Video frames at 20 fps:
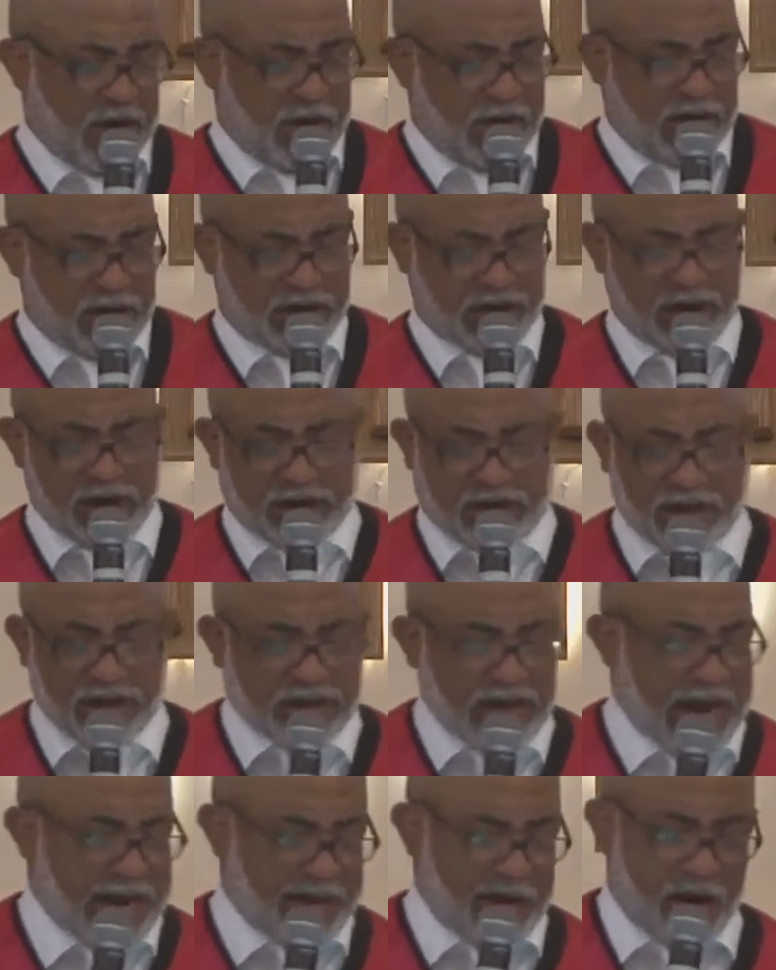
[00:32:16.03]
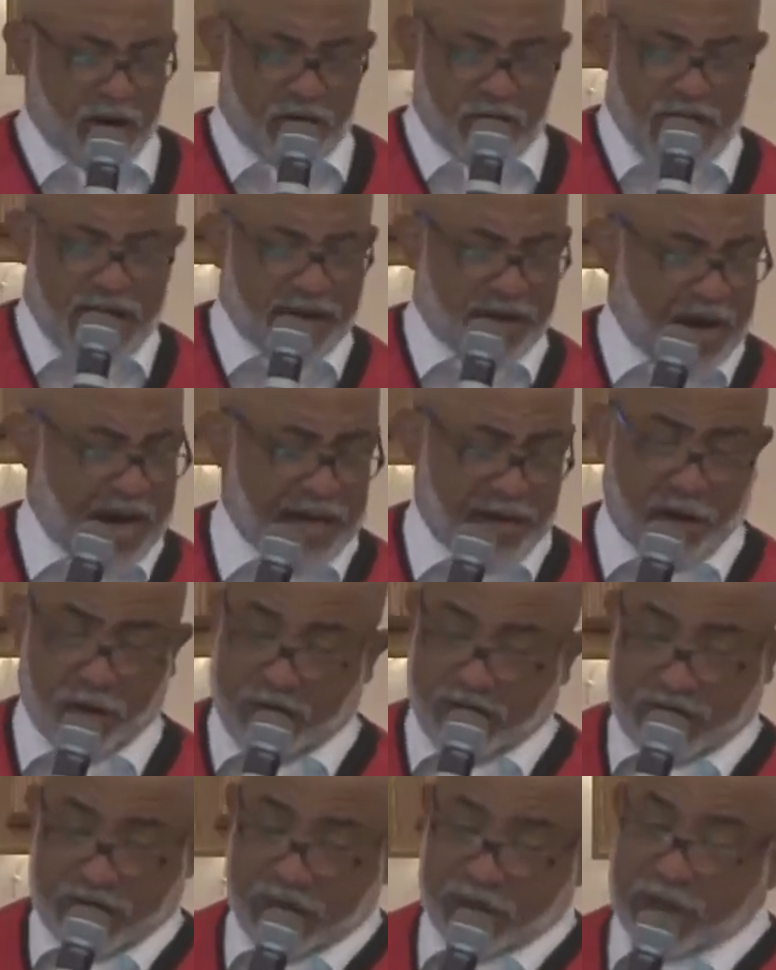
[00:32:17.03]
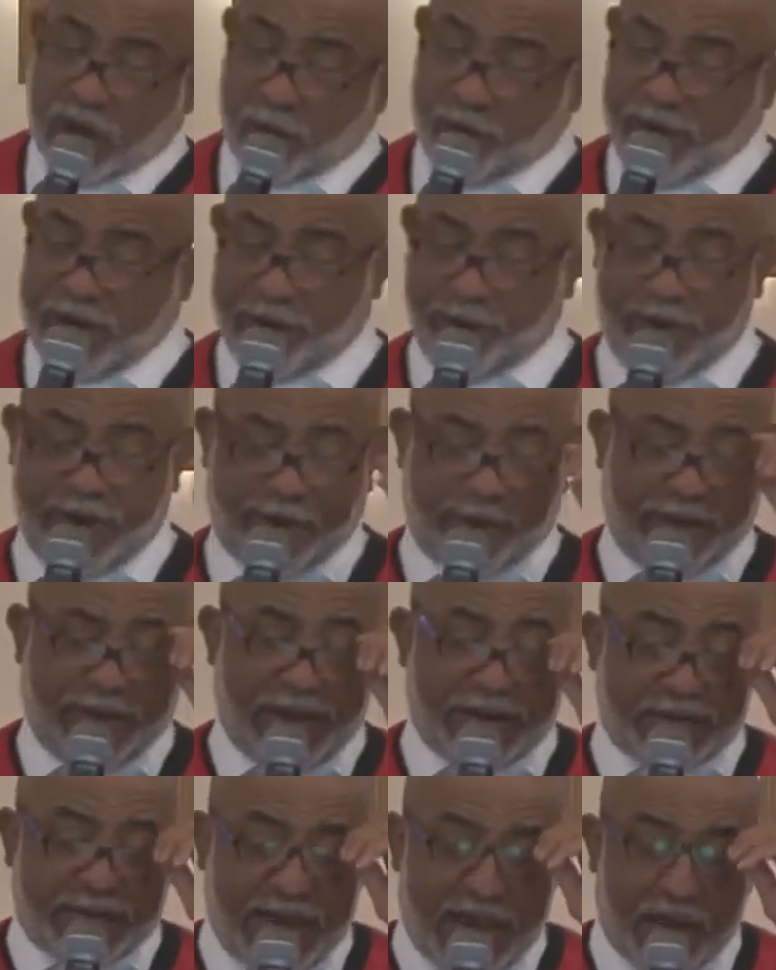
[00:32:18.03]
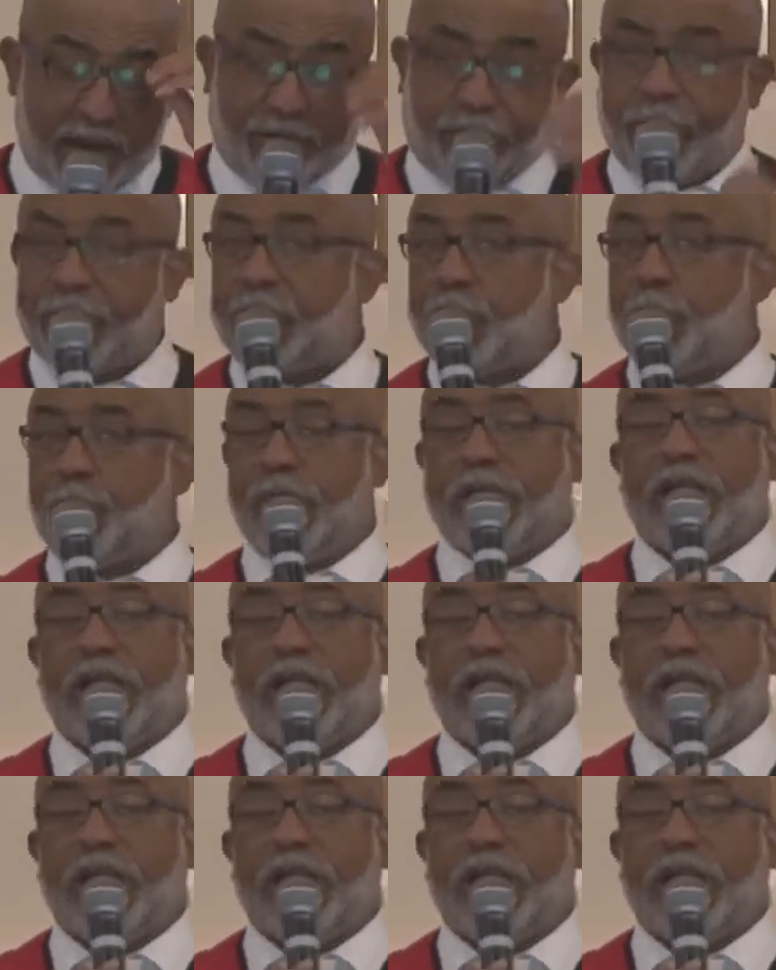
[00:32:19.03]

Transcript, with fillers: Sisters, I know, I, I know this is going to be a big letdown for you, but